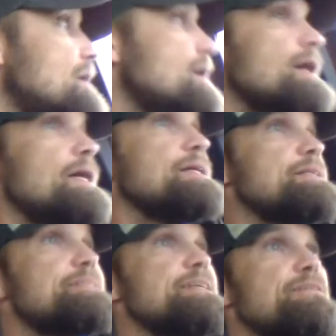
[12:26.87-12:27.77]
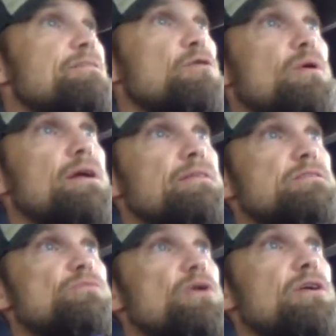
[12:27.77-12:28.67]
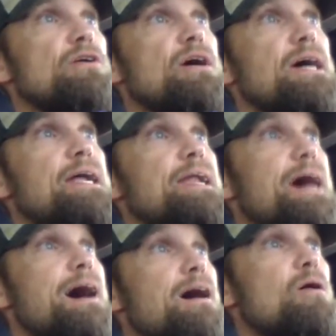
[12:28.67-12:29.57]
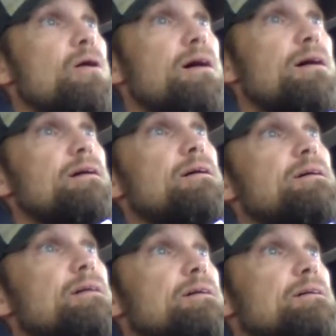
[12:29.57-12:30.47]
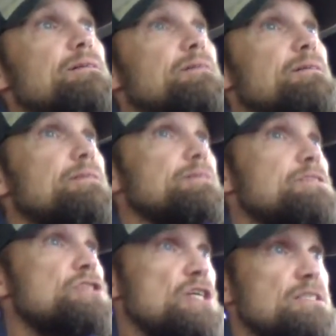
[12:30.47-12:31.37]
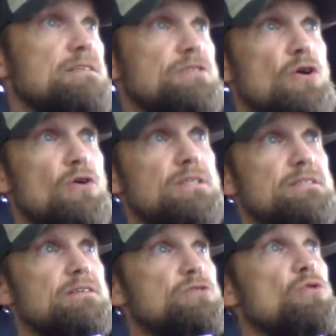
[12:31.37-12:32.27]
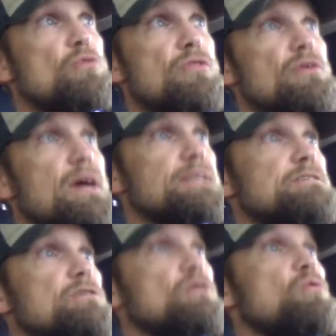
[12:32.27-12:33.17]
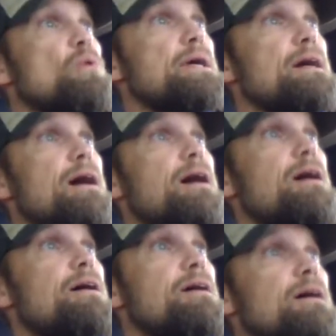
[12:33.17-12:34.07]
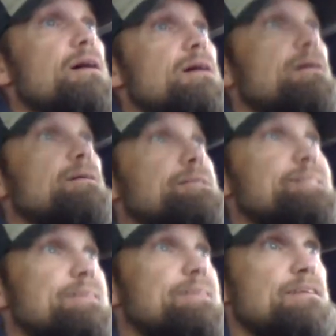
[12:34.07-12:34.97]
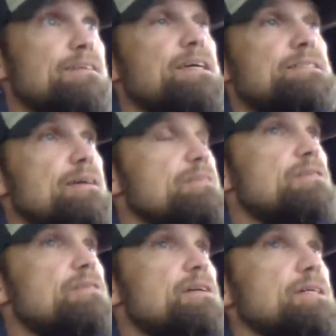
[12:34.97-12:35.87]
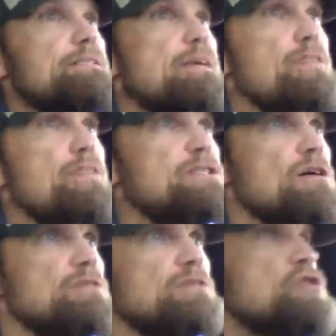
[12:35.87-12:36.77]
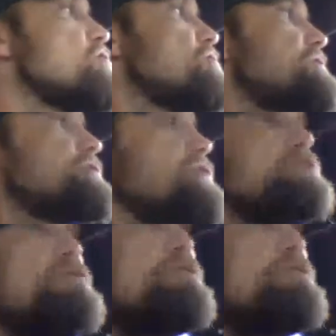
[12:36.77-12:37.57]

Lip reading: and it deceived everyone in this world. And now Jesus showed us the truth, and so we are, he said, they shall turn to you for a